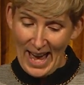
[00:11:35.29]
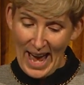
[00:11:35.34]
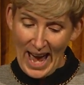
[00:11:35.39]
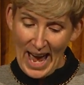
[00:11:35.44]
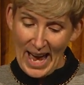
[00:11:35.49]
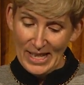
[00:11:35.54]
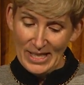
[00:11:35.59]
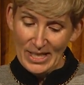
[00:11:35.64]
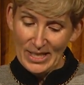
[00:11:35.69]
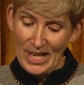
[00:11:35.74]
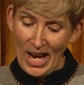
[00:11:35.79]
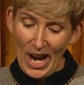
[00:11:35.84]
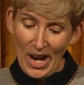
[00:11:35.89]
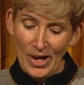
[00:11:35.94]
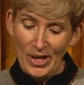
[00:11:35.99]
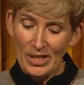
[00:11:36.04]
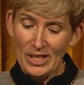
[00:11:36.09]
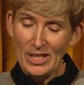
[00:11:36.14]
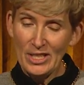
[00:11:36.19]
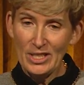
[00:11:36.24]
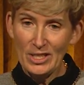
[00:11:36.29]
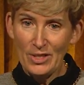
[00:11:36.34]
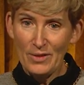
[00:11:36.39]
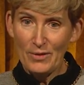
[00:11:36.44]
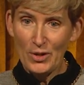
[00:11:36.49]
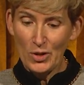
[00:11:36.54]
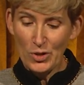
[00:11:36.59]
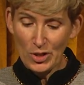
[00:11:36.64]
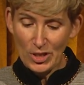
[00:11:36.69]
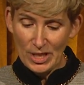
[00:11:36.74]
and a tireless
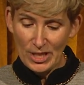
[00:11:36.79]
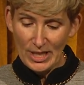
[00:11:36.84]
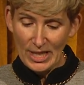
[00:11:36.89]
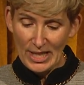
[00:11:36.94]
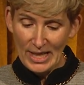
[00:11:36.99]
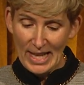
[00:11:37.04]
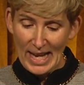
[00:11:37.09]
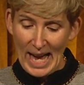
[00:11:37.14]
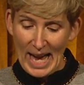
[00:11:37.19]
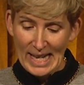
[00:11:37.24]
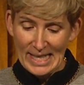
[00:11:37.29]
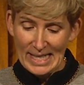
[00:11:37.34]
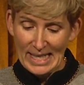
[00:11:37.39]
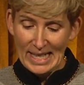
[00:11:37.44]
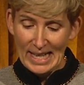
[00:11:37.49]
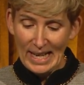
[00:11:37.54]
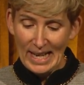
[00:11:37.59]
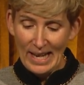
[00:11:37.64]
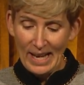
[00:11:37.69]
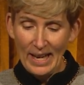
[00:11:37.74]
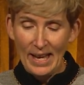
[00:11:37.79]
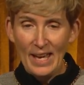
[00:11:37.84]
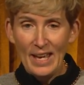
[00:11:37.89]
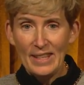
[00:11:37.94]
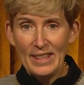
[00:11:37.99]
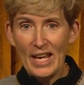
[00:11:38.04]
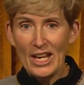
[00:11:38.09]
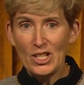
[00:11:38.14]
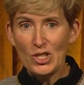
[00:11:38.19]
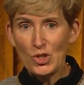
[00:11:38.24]
devotion to the idea
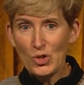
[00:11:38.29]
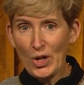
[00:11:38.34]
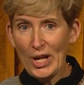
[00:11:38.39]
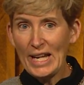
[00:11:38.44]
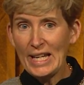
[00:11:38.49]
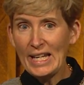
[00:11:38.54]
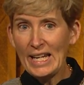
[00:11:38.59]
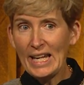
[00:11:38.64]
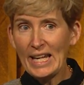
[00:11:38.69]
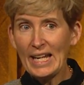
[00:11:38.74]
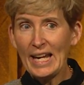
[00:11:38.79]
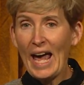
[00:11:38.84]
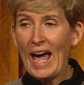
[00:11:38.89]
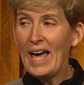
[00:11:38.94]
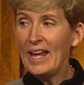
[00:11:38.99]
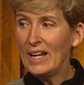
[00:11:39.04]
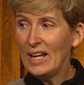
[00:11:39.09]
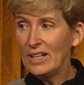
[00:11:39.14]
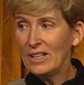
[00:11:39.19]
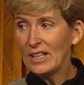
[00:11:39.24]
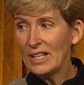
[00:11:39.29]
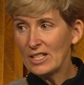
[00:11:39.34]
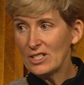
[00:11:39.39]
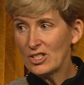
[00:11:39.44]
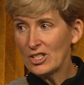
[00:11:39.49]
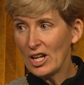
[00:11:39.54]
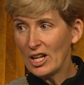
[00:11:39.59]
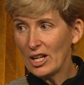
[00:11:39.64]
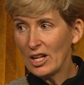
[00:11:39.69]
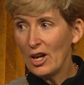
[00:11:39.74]
that training and
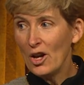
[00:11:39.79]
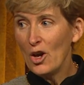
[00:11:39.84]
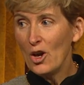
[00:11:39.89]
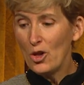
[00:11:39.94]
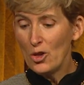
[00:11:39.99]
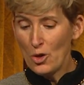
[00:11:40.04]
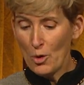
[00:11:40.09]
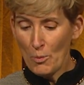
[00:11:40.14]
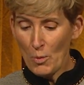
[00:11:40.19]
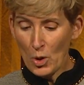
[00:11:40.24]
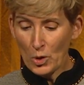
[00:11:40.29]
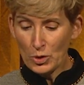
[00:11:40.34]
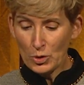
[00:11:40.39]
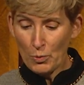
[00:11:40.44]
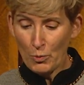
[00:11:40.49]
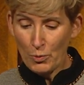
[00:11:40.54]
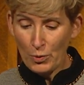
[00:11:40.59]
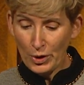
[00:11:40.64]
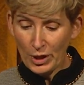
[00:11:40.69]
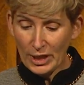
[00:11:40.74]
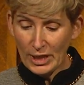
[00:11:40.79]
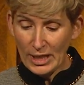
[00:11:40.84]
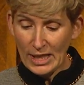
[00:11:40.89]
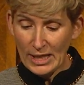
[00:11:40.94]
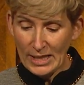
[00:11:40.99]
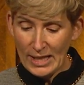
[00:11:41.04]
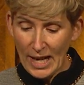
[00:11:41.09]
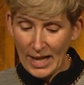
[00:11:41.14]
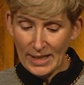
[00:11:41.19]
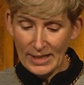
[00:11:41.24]
unleashing the most
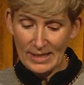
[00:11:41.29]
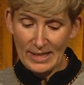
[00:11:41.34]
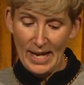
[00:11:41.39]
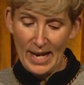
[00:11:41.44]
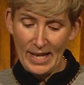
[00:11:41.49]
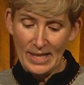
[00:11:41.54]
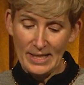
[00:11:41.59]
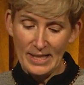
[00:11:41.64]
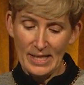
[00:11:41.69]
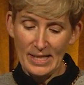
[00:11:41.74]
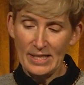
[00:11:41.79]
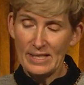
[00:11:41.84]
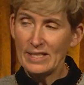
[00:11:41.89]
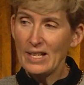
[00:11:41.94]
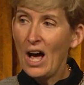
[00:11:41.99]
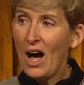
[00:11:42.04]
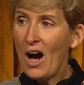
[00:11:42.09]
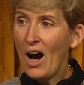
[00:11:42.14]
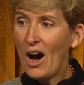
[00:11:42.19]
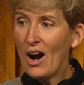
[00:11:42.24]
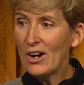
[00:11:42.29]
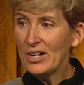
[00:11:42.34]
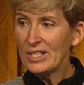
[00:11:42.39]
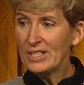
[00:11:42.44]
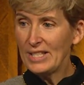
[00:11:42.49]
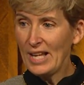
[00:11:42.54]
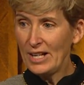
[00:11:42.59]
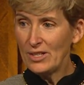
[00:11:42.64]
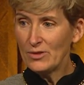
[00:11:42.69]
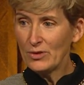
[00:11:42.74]
brilliant young scientists are
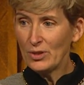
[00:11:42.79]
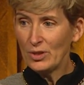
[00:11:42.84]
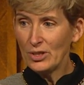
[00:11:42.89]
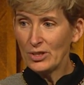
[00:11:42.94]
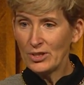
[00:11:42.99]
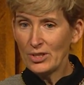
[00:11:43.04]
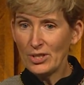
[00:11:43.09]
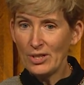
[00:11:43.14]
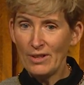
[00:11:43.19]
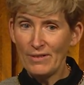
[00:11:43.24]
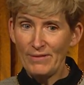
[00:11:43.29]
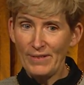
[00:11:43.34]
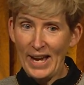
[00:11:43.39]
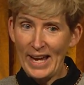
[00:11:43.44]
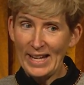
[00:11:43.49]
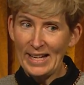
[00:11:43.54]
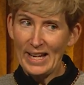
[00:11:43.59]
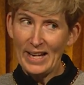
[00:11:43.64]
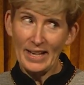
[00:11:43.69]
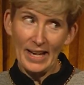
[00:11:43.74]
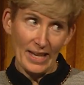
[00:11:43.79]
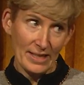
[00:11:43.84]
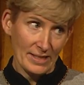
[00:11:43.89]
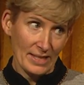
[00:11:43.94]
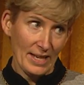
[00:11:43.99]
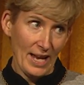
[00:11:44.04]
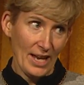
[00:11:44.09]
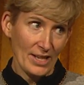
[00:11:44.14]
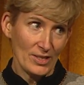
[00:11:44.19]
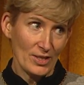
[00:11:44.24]
central to the fight
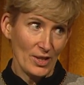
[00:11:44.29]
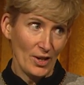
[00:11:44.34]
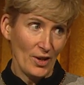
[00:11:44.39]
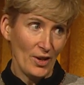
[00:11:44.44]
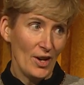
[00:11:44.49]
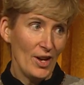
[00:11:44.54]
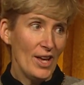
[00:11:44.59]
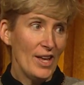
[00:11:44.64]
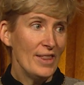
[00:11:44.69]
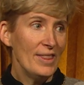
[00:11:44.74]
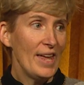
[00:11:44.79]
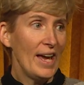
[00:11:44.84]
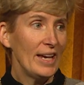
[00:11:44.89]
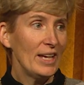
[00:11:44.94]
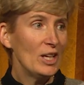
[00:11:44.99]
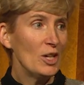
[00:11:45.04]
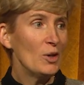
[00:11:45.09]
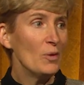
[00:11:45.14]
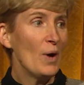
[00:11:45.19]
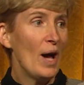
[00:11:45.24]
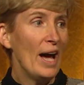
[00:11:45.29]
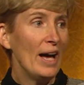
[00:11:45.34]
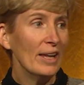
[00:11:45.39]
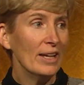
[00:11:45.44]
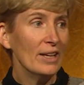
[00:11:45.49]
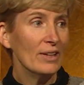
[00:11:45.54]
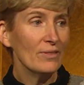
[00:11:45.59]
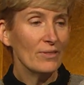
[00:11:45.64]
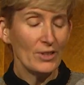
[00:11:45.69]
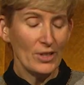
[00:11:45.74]
against cancer. Thank you,
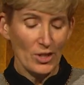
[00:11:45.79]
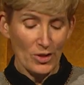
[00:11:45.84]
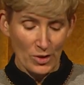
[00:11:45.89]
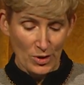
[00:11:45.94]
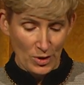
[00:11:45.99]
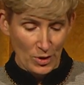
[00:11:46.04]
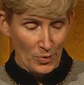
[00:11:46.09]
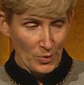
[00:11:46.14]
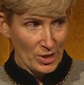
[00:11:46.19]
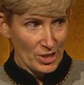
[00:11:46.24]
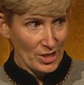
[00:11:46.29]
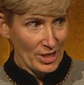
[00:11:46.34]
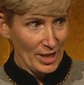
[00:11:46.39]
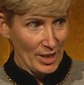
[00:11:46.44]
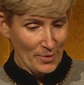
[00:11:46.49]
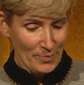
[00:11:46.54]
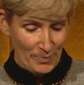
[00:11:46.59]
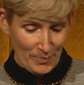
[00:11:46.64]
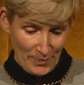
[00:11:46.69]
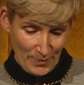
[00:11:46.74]
Alan, for your stewardship.